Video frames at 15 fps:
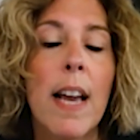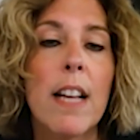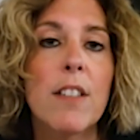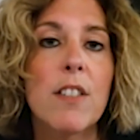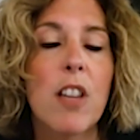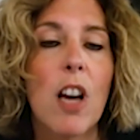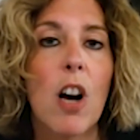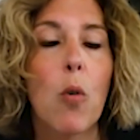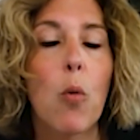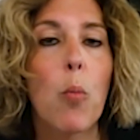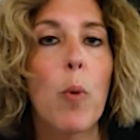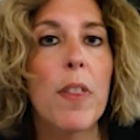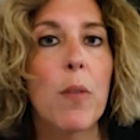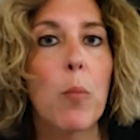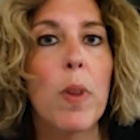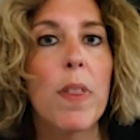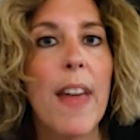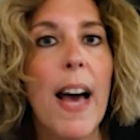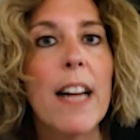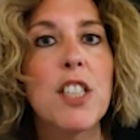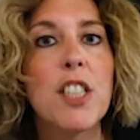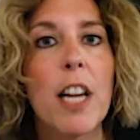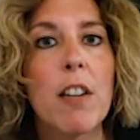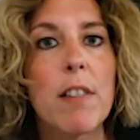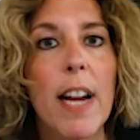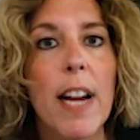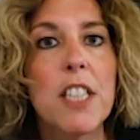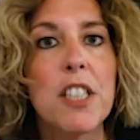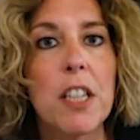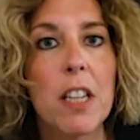And so with that
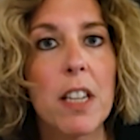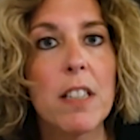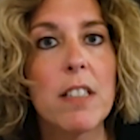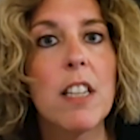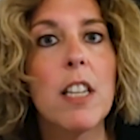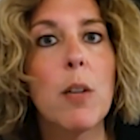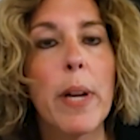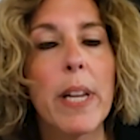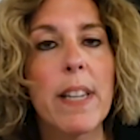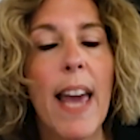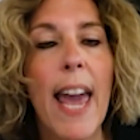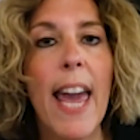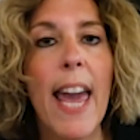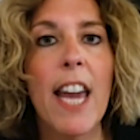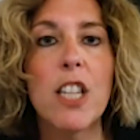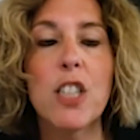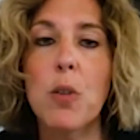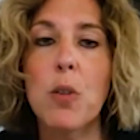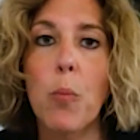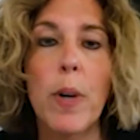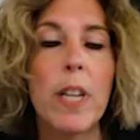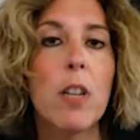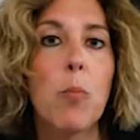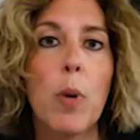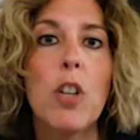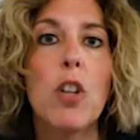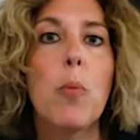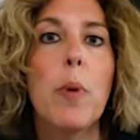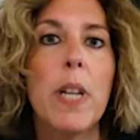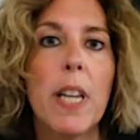generation continuing to age, we
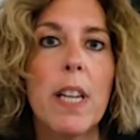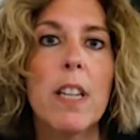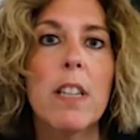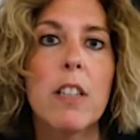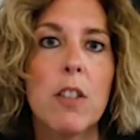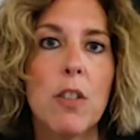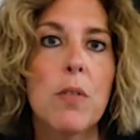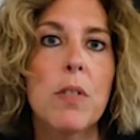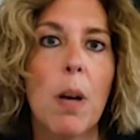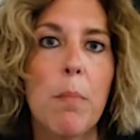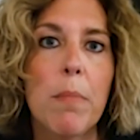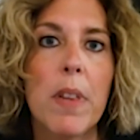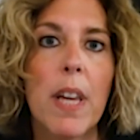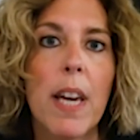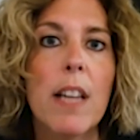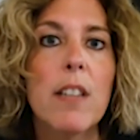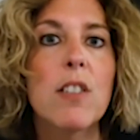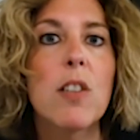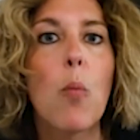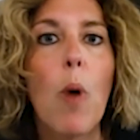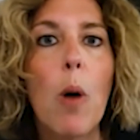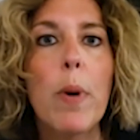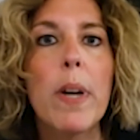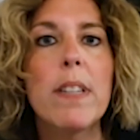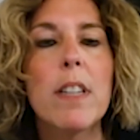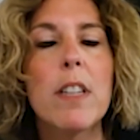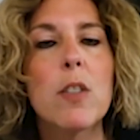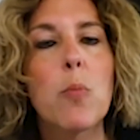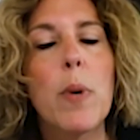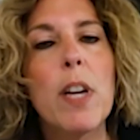knew we needed to do something. And so what we
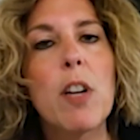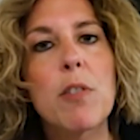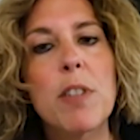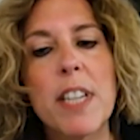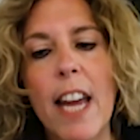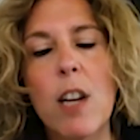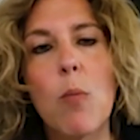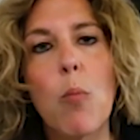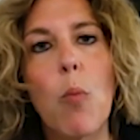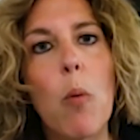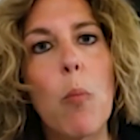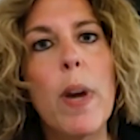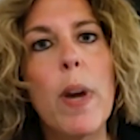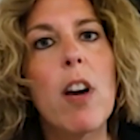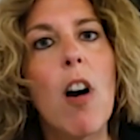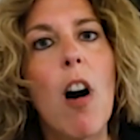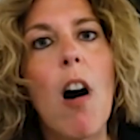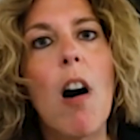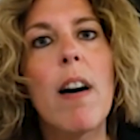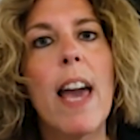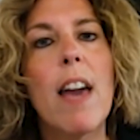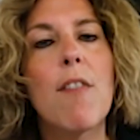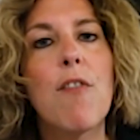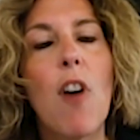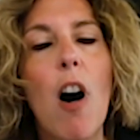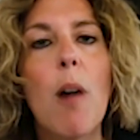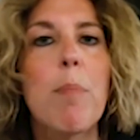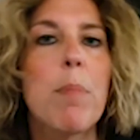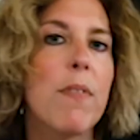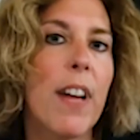did is we created what we call a
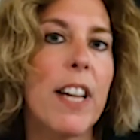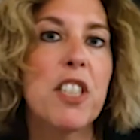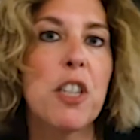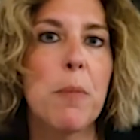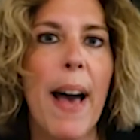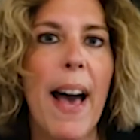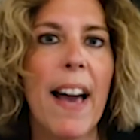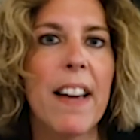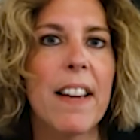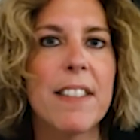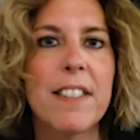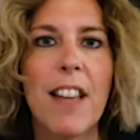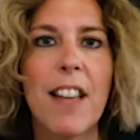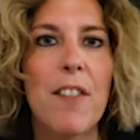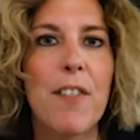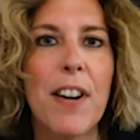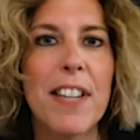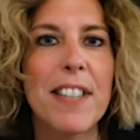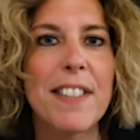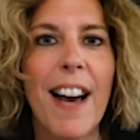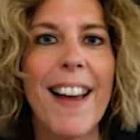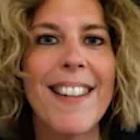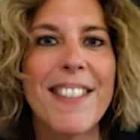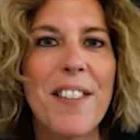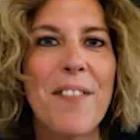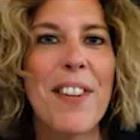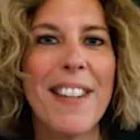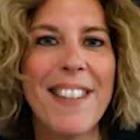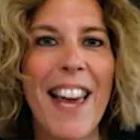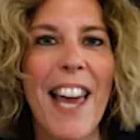fall prevention bag. It's not a very
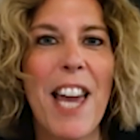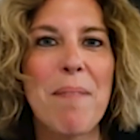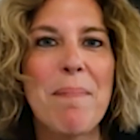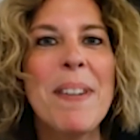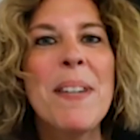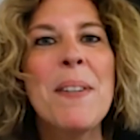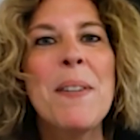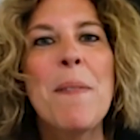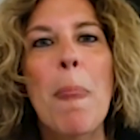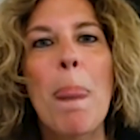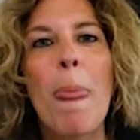scientific name.